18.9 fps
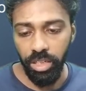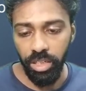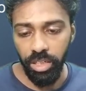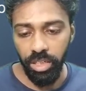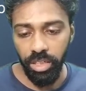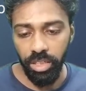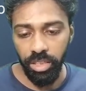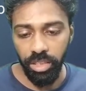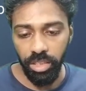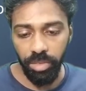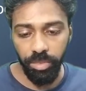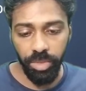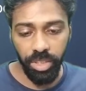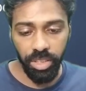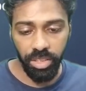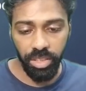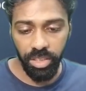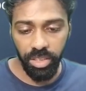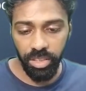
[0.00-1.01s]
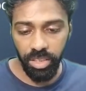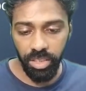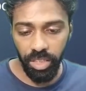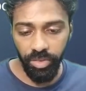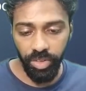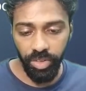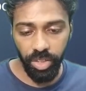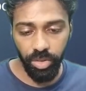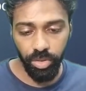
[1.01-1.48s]
The ministry is
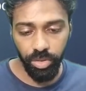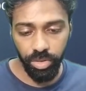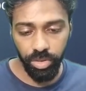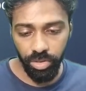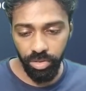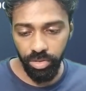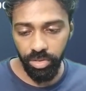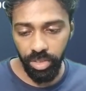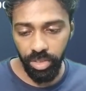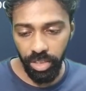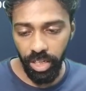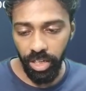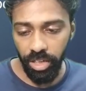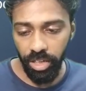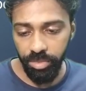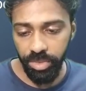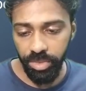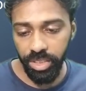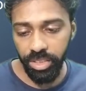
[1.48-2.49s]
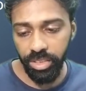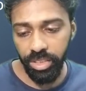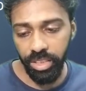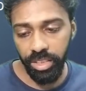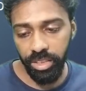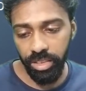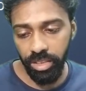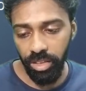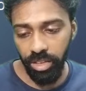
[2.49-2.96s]
leaving no stone. Yeah, ministry
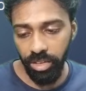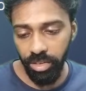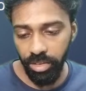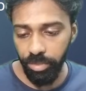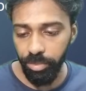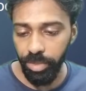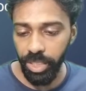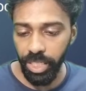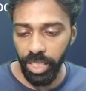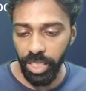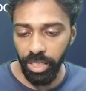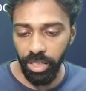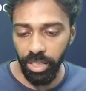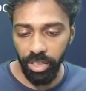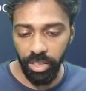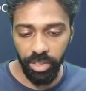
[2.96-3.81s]
is making